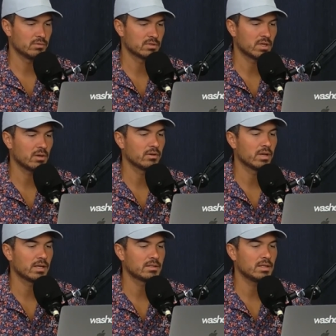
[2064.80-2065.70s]
killed in
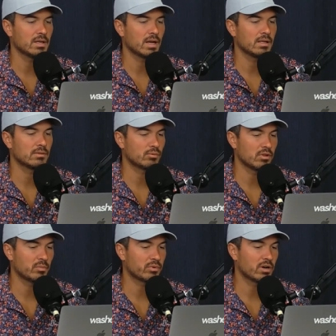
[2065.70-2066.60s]
nineteen ninety-three,
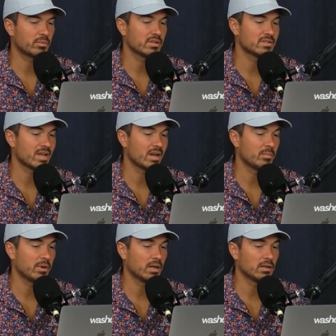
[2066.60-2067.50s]
the property sat
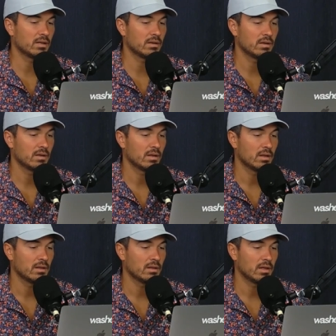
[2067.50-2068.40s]
abandoned
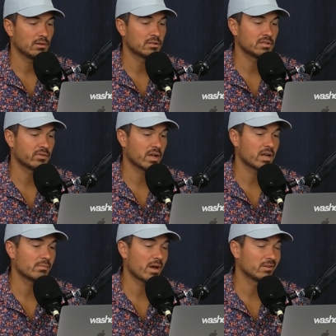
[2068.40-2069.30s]
and largely
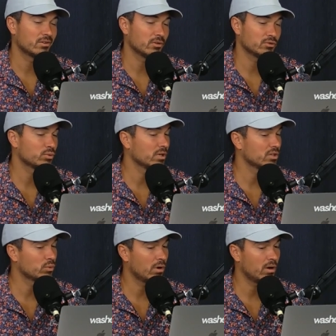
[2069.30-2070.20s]
forgotten about until twenty
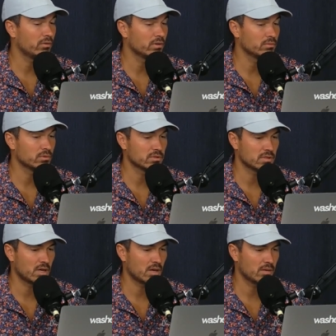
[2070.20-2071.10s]
twelve when it was
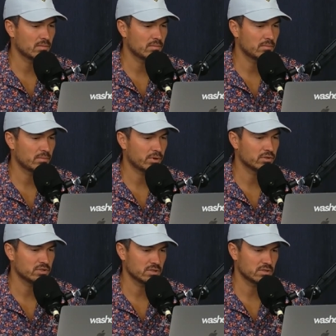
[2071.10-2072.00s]
uh,
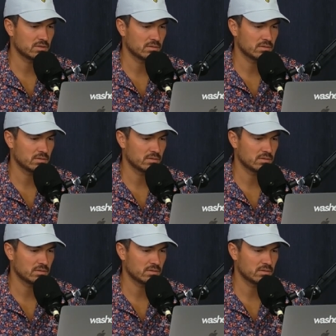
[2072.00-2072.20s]
purchased.